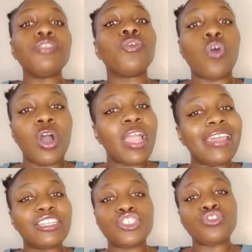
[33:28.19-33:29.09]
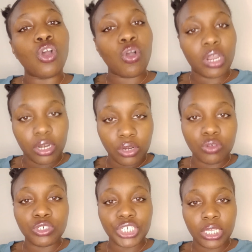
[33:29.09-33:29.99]
you caught in a stronger
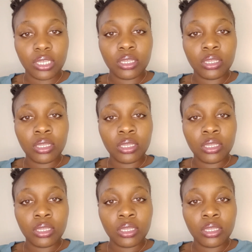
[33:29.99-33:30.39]
delusion.